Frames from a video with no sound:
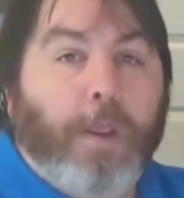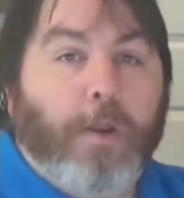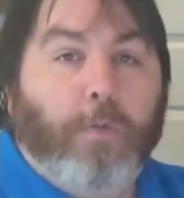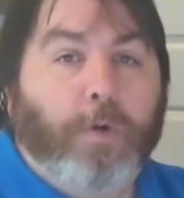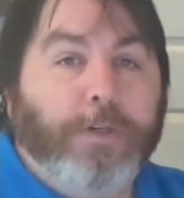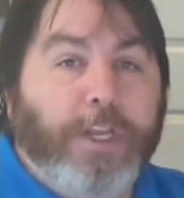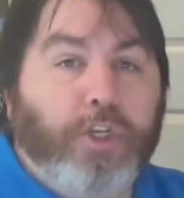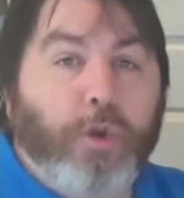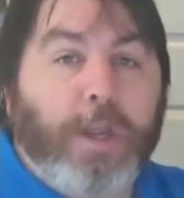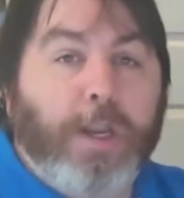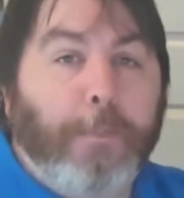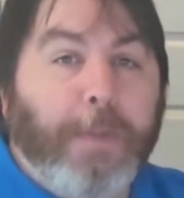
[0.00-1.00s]
Really,
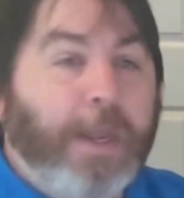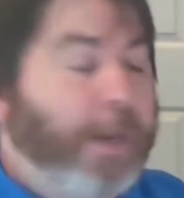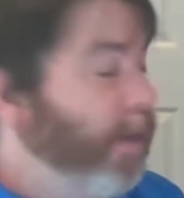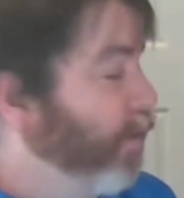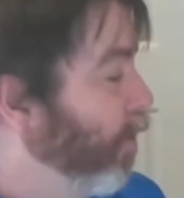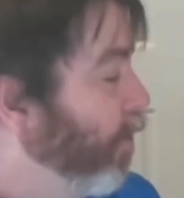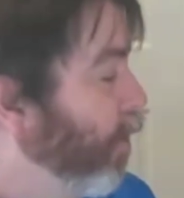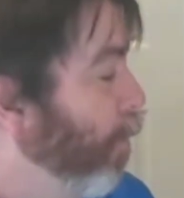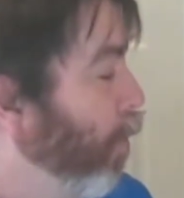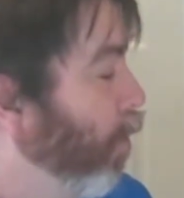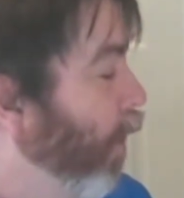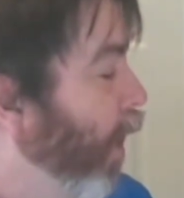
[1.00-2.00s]
joining a meeting is as
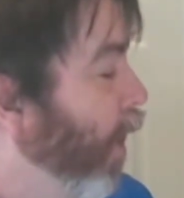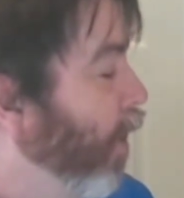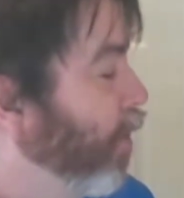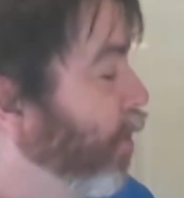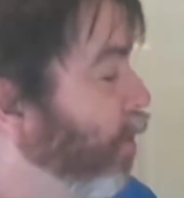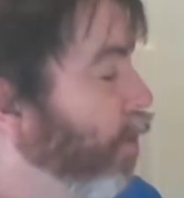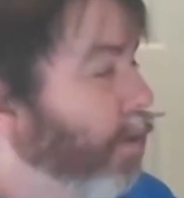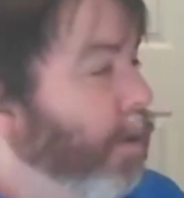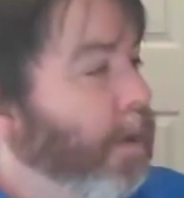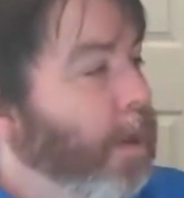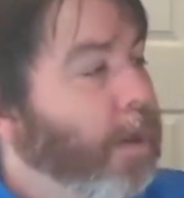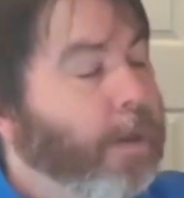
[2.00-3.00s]
simple as
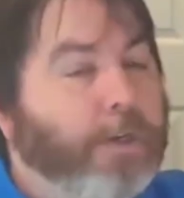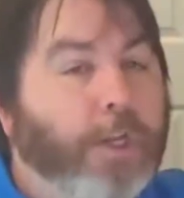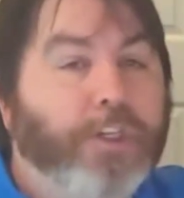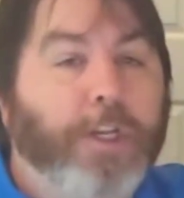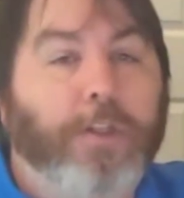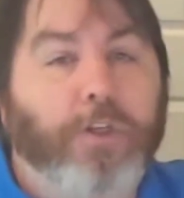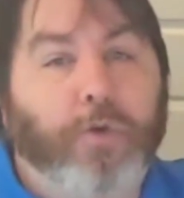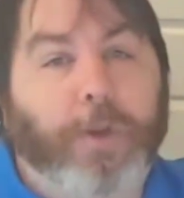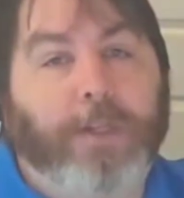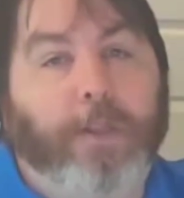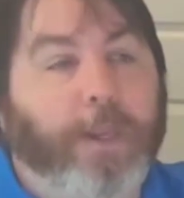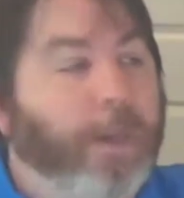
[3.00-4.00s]
touching the
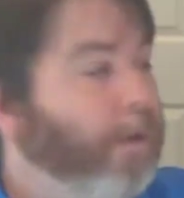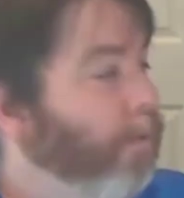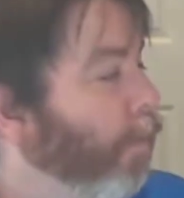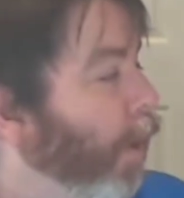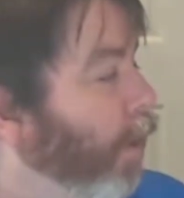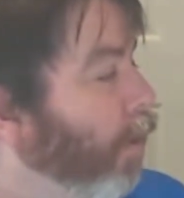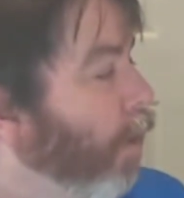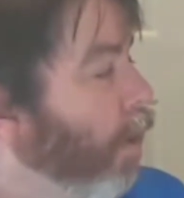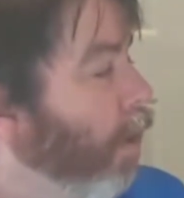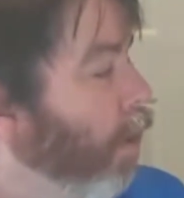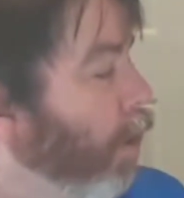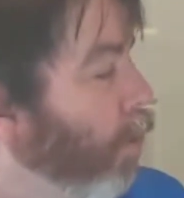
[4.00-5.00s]
join link, right?
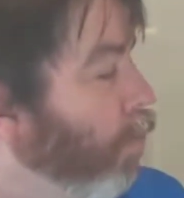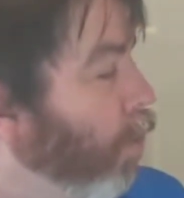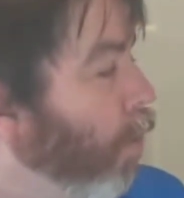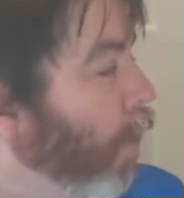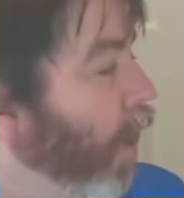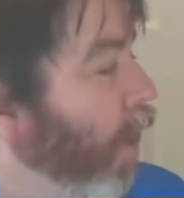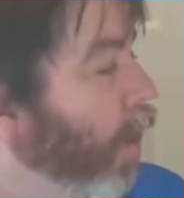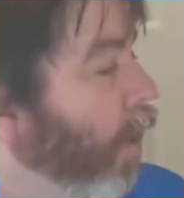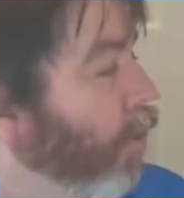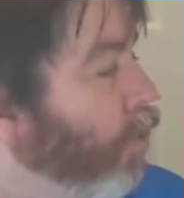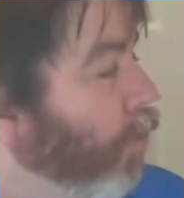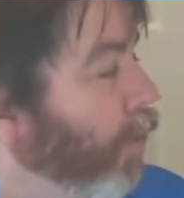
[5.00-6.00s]
It will go ahead
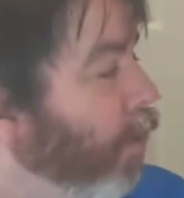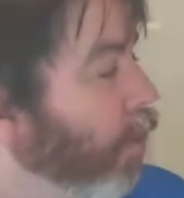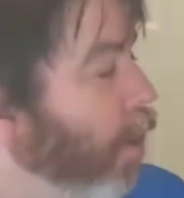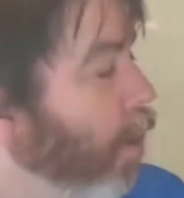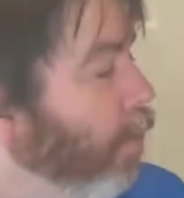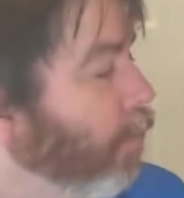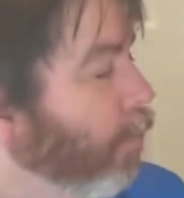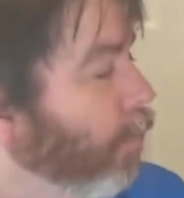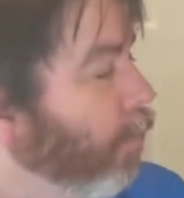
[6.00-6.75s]
and join the call.